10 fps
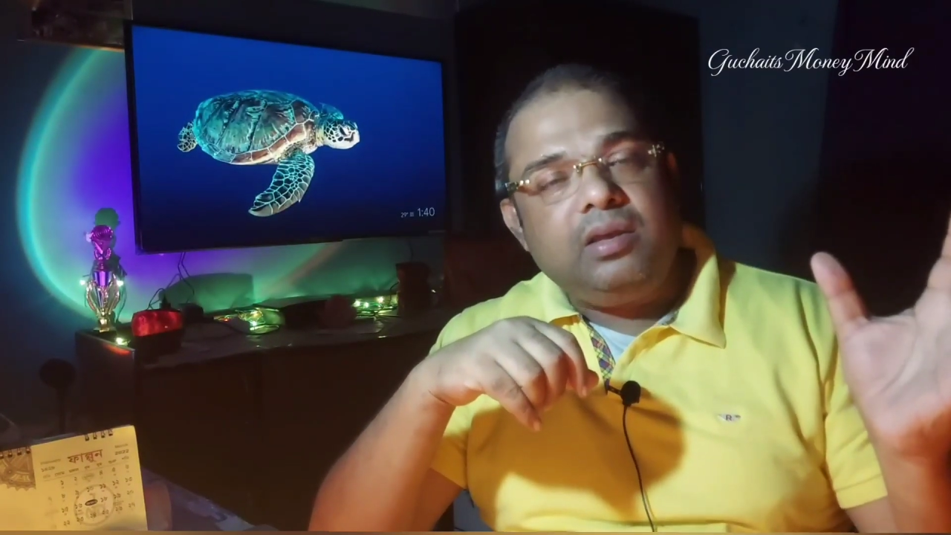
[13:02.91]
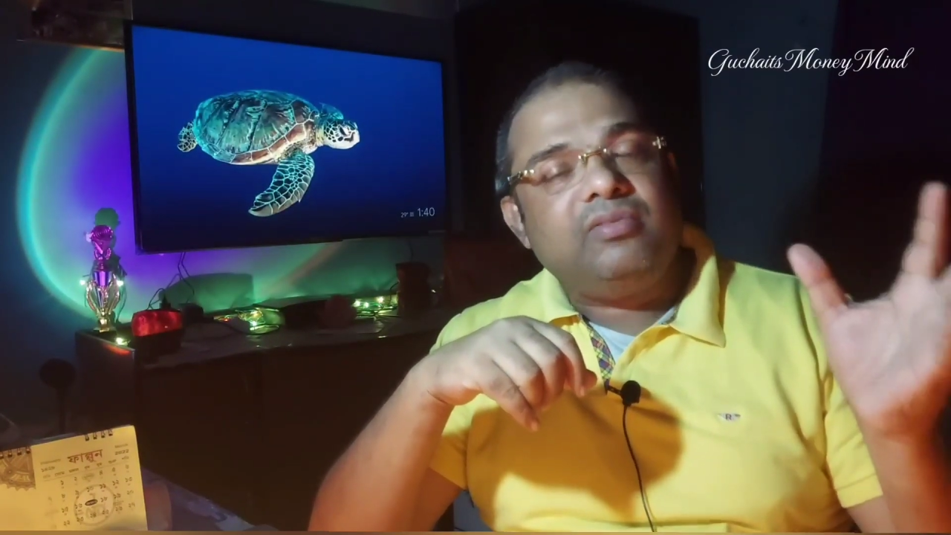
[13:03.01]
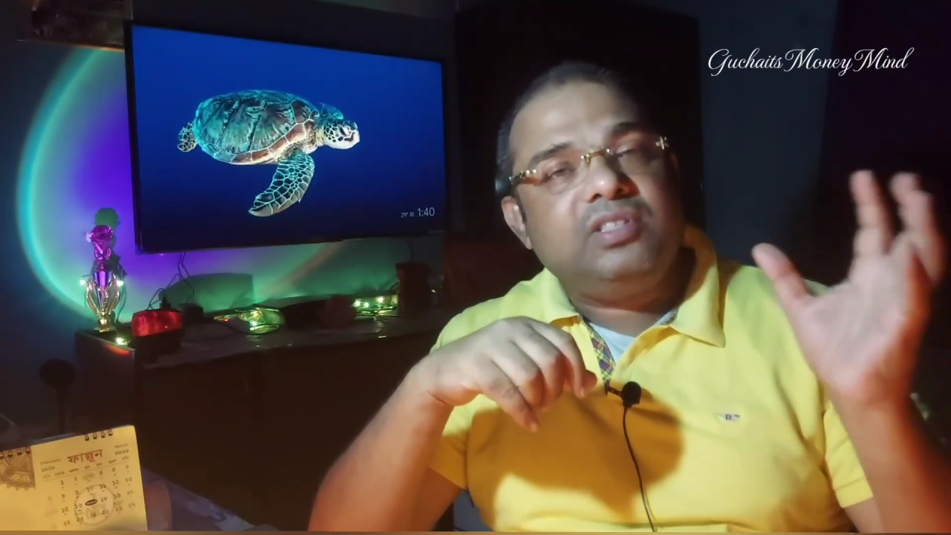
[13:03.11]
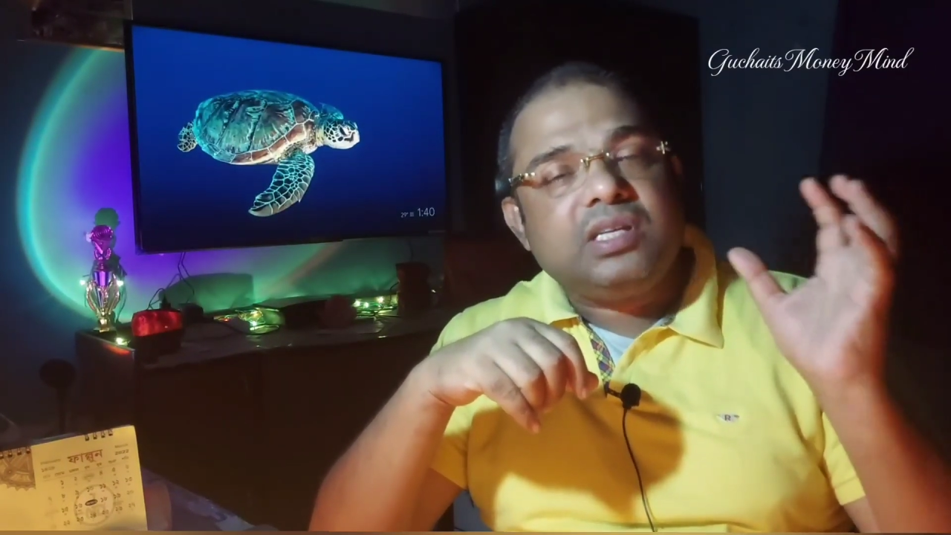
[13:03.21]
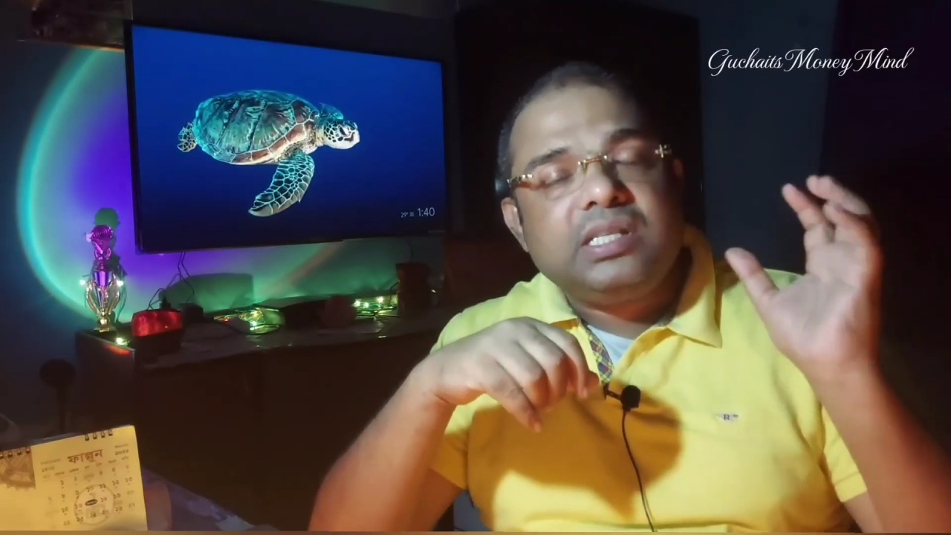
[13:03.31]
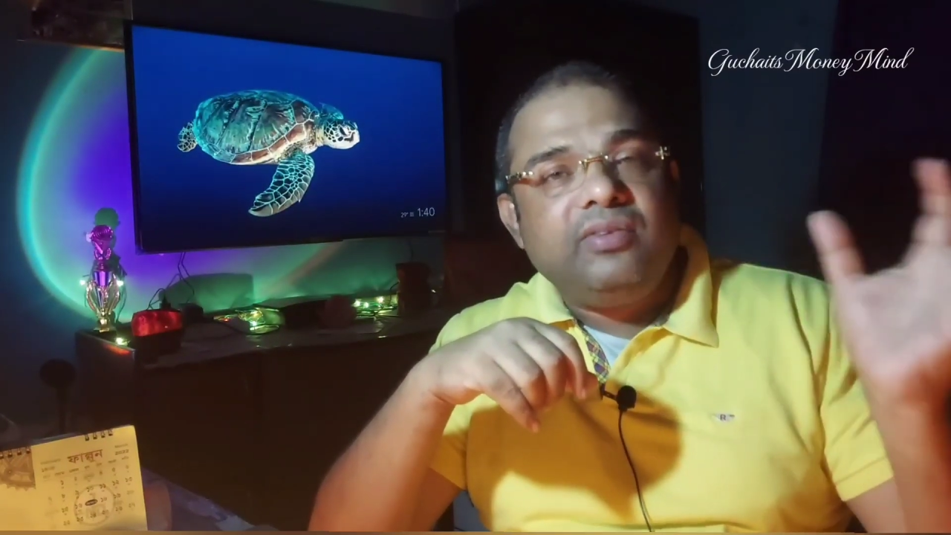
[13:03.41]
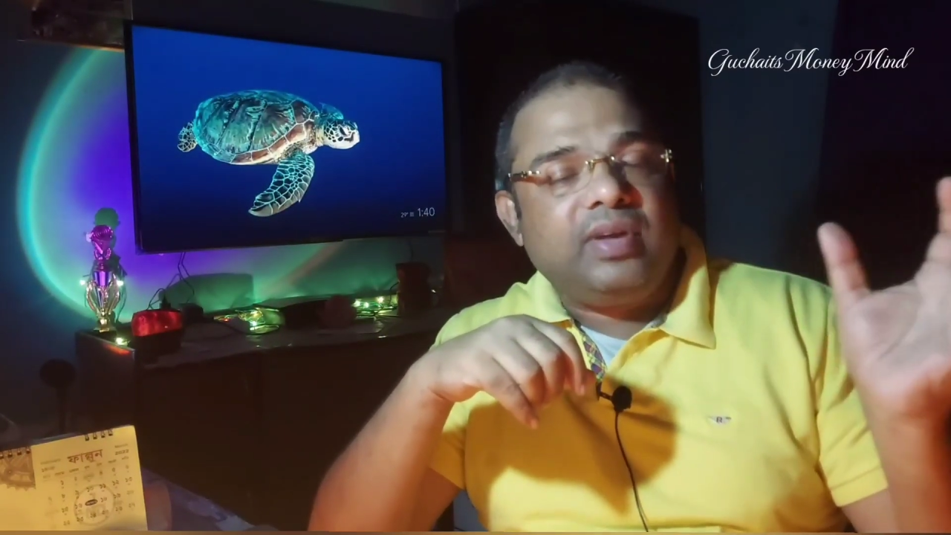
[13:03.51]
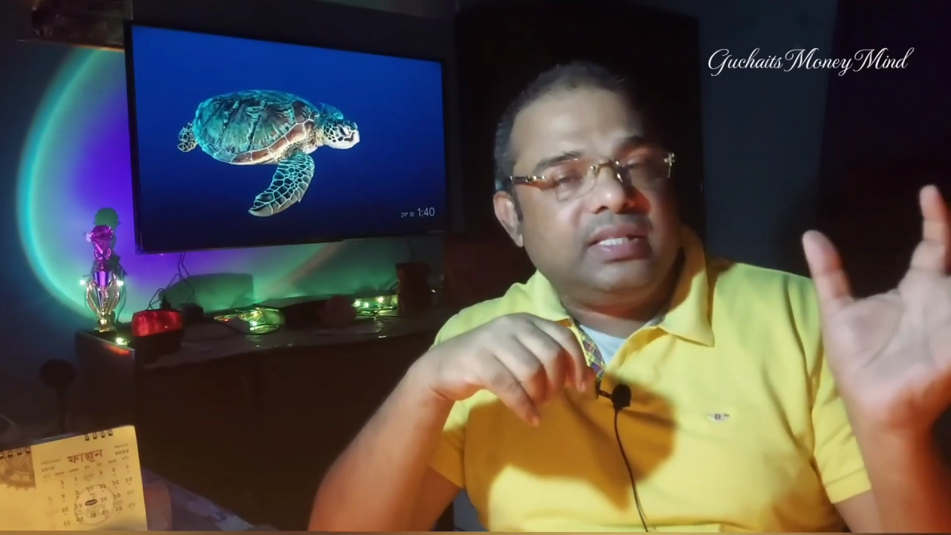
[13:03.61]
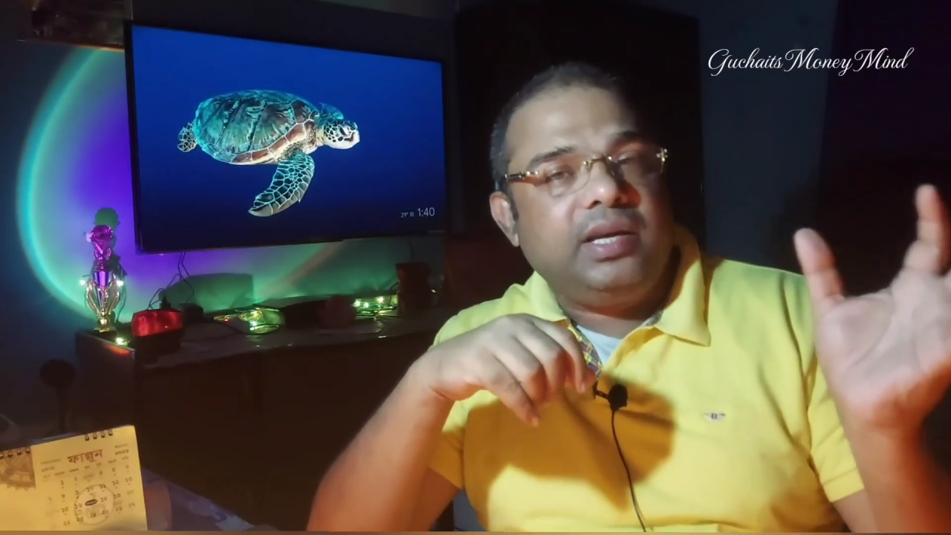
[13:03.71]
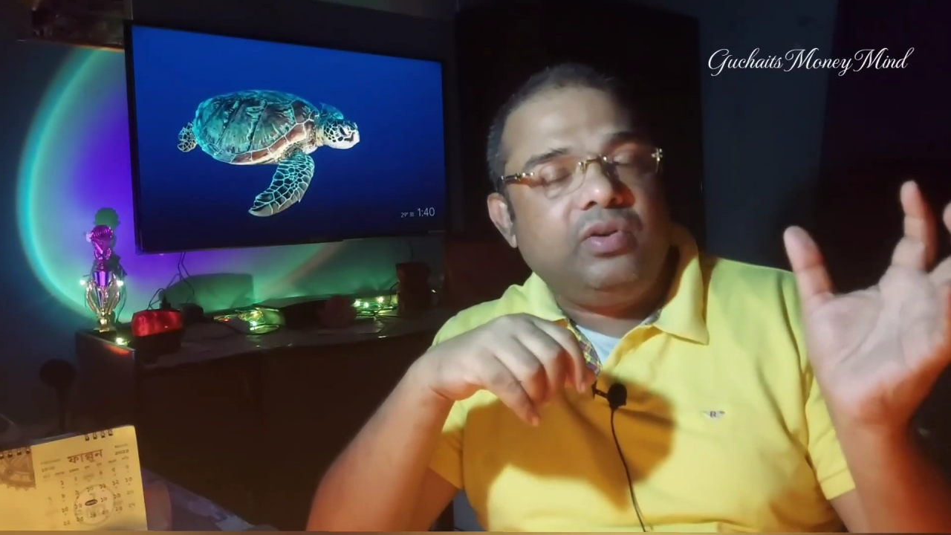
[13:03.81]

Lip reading: You have just invested